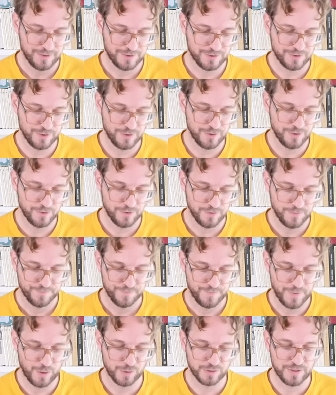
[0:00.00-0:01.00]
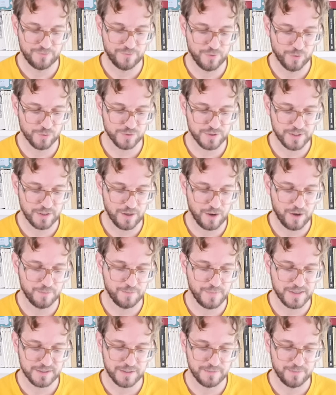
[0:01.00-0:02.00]
So because I'm focusing on
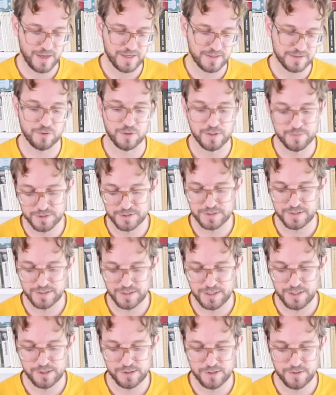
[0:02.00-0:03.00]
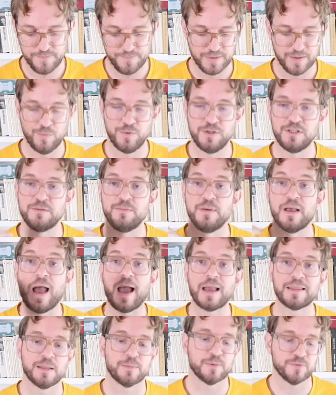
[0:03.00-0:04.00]
my Statue of Liberty here, which is
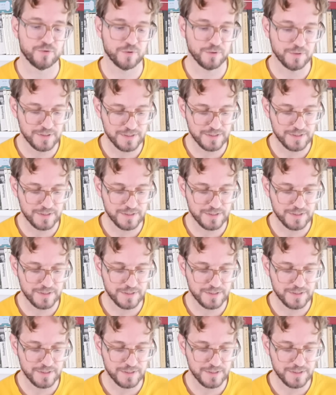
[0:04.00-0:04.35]
behind the hyperfocal